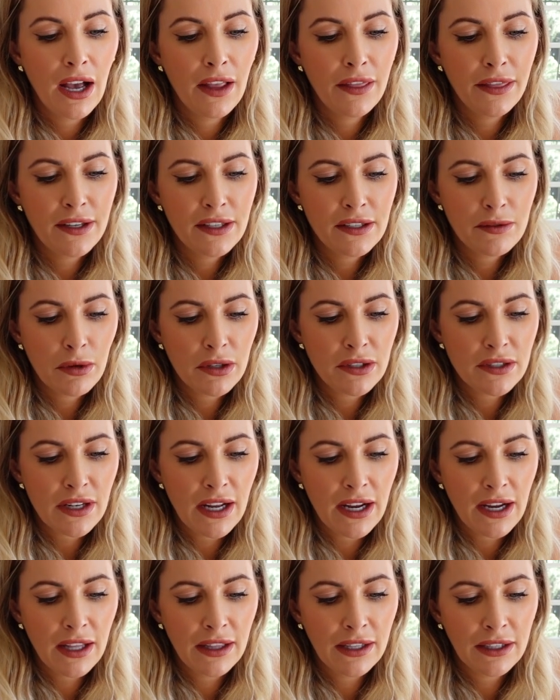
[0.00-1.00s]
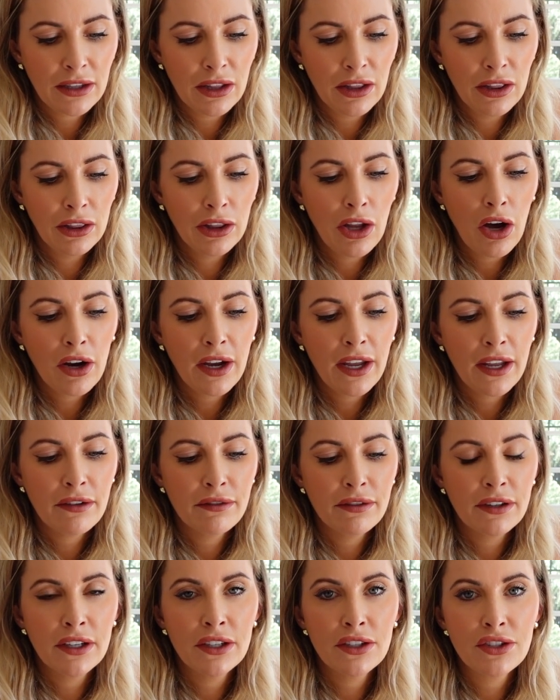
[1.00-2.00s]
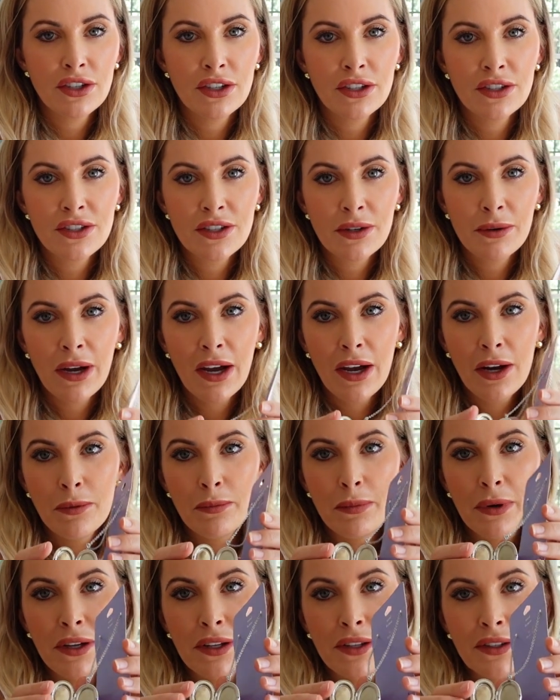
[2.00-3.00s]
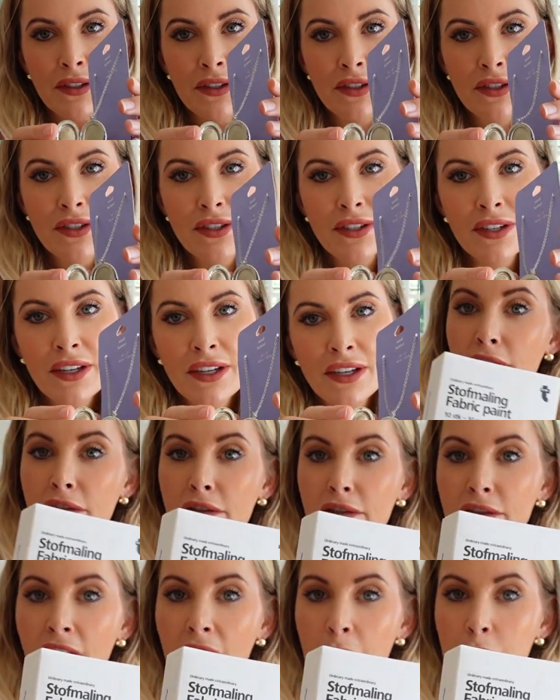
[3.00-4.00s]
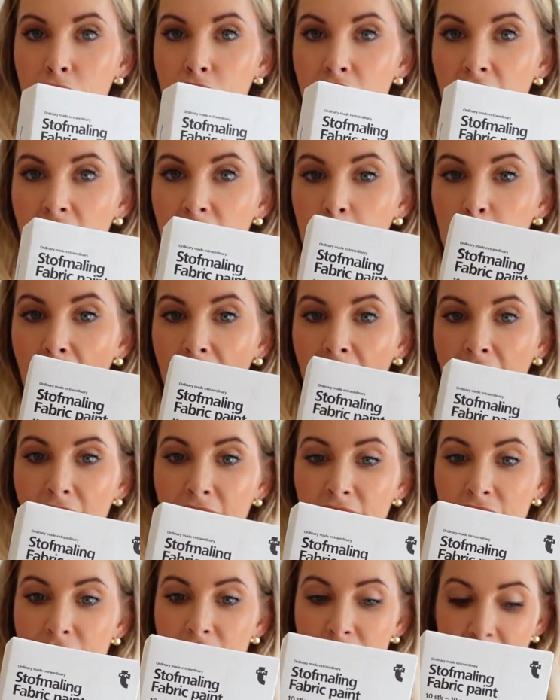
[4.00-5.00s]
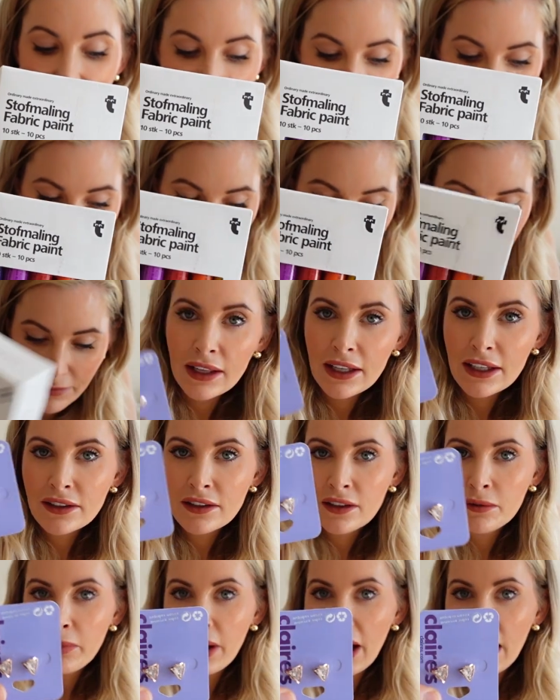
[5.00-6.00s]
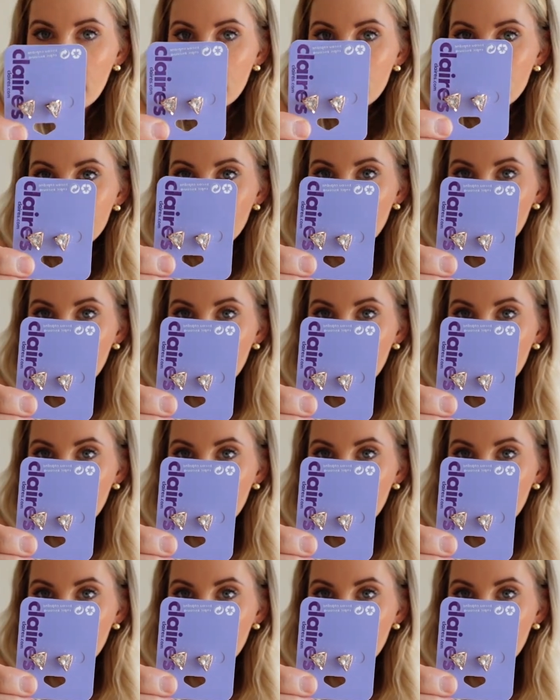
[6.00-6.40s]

And this one's like a little locket version, so it opens. Fabric paints. Little pair of